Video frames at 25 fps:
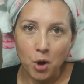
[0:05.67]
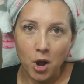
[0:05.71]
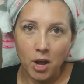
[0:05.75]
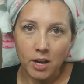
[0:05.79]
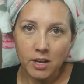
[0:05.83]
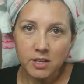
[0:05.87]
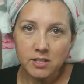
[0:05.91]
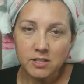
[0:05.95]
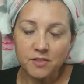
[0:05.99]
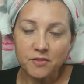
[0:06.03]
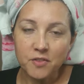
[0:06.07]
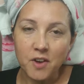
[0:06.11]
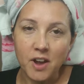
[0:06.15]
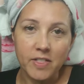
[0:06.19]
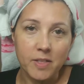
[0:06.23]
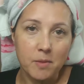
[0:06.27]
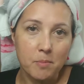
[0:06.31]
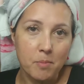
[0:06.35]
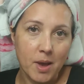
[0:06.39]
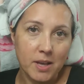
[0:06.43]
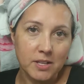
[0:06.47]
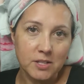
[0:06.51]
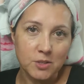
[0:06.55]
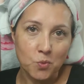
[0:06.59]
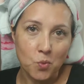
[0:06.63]
products to find
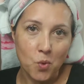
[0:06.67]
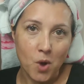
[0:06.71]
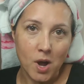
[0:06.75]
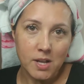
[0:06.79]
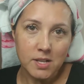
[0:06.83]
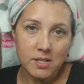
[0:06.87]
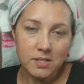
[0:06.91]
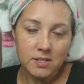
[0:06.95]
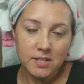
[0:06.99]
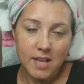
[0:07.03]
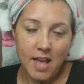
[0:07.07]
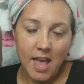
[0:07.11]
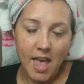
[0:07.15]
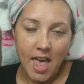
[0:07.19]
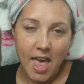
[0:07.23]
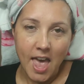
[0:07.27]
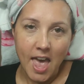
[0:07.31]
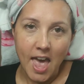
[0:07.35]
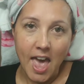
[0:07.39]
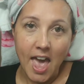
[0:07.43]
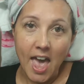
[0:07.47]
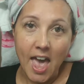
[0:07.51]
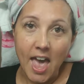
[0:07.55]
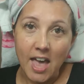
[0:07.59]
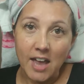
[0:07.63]
the best ones
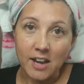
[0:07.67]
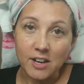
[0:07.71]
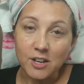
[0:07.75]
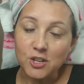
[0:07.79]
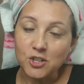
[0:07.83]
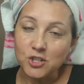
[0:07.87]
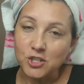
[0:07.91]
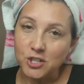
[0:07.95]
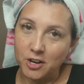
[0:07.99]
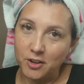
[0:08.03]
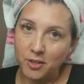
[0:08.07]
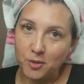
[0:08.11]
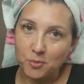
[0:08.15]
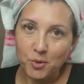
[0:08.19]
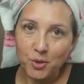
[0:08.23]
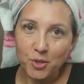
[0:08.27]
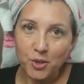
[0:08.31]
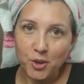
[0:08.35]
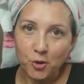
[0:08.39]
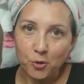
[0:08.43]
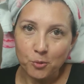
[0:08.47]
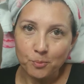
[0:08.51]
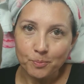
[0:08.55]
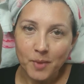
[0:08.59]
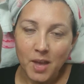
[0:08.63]
and share them
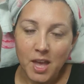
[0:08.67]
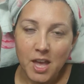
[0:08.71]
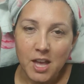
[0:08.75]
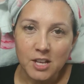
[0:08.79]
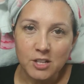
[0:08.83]
with you.